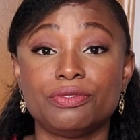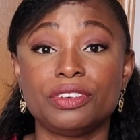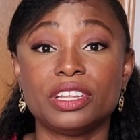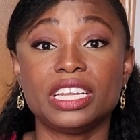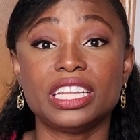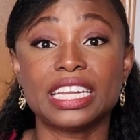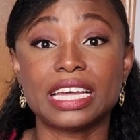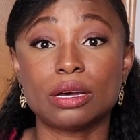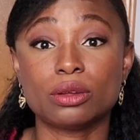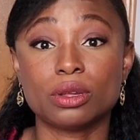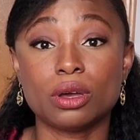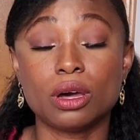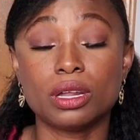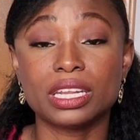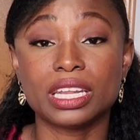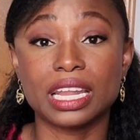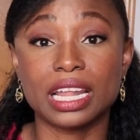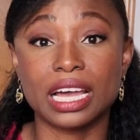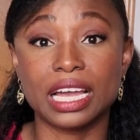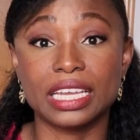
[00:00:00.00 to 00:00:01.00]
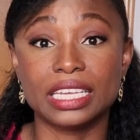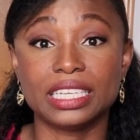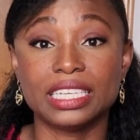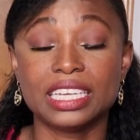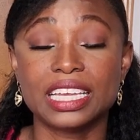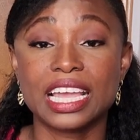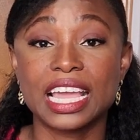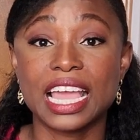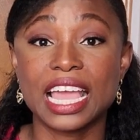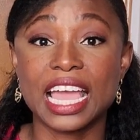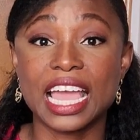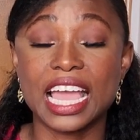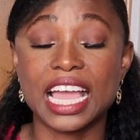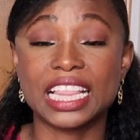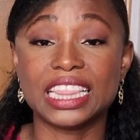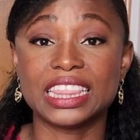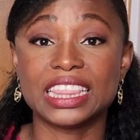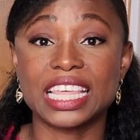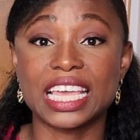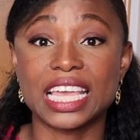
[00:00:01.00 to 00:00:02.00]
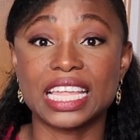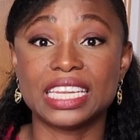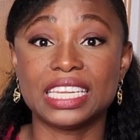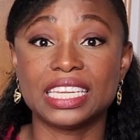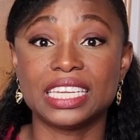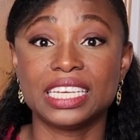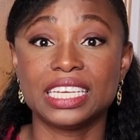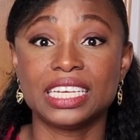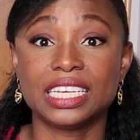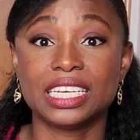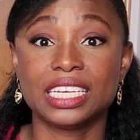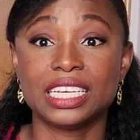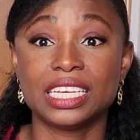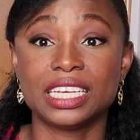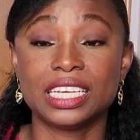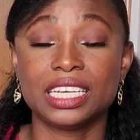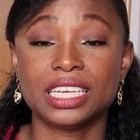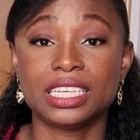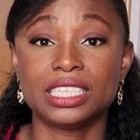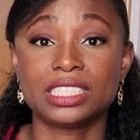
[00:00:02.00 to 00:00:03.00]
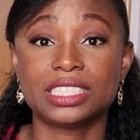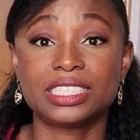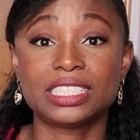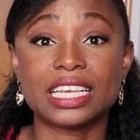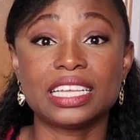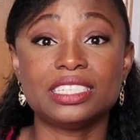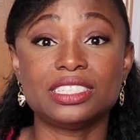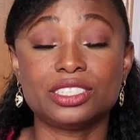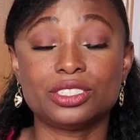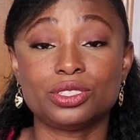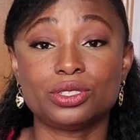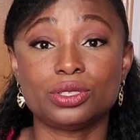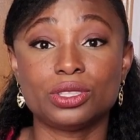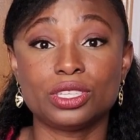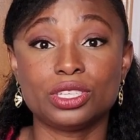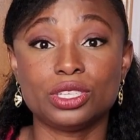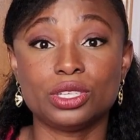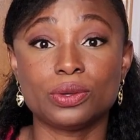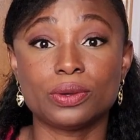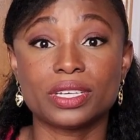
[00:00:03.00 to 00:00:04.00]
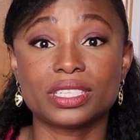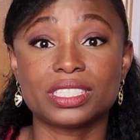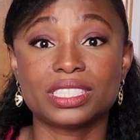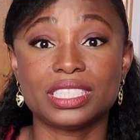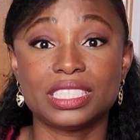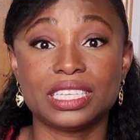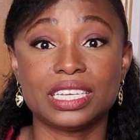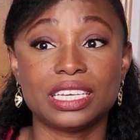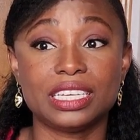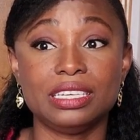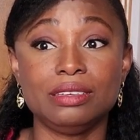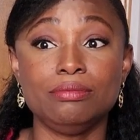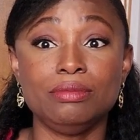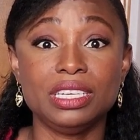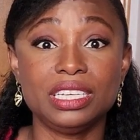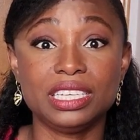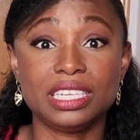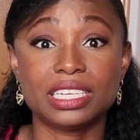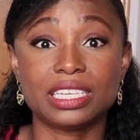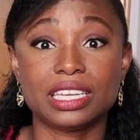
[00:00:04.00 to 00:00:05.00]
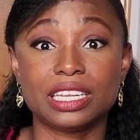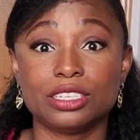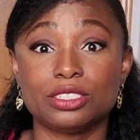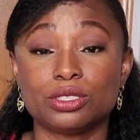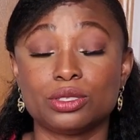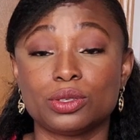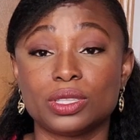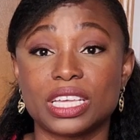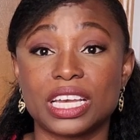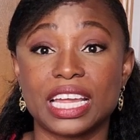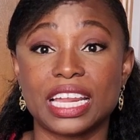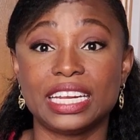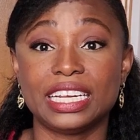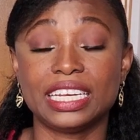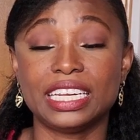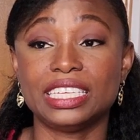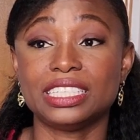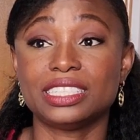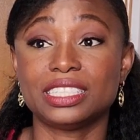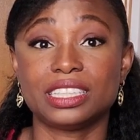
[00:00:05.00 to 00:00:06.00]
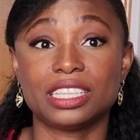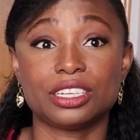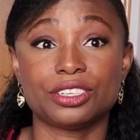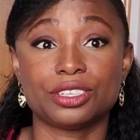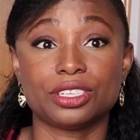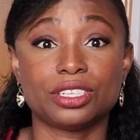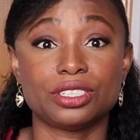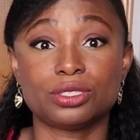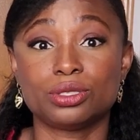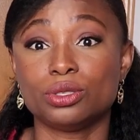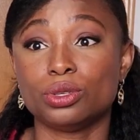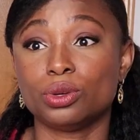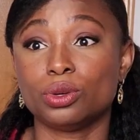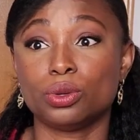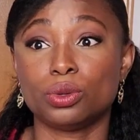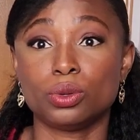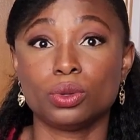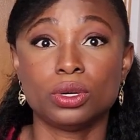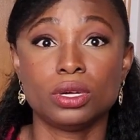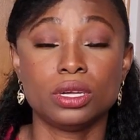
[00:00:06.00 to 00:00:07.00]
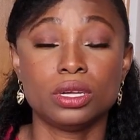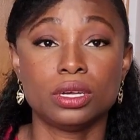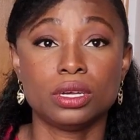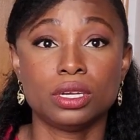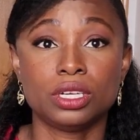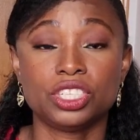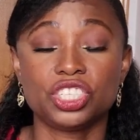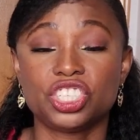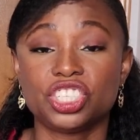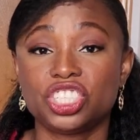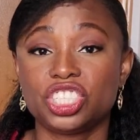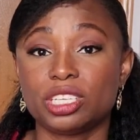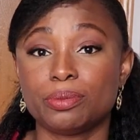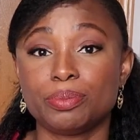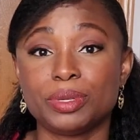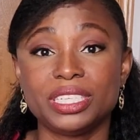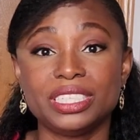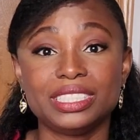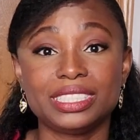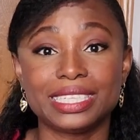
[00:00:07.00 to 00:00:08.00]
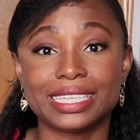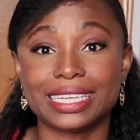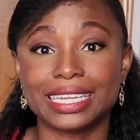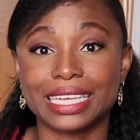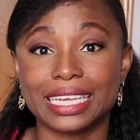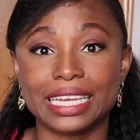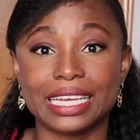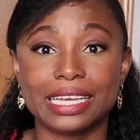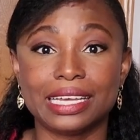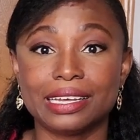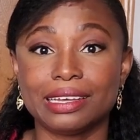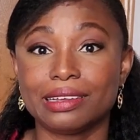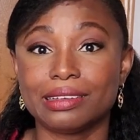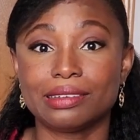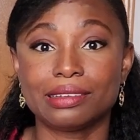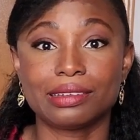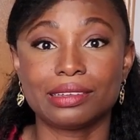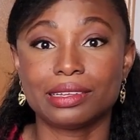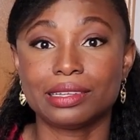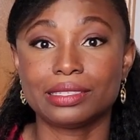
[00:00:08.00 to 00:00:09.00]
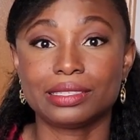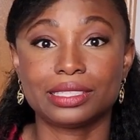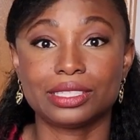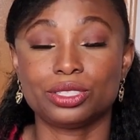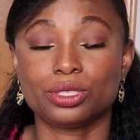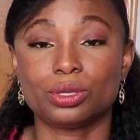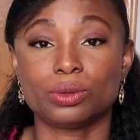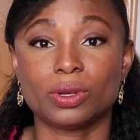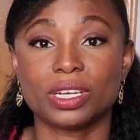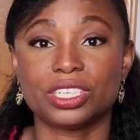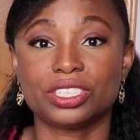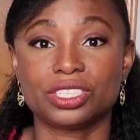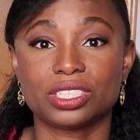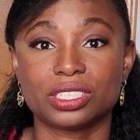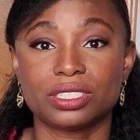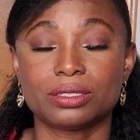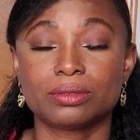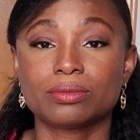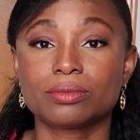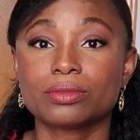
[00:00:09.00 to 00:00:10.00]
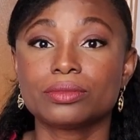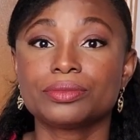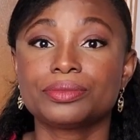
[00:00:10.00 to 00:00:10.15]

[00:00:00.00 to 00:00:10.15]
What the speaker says: fill it out online and then send it to the USDA immediately so that at least there is no shipping delay situation.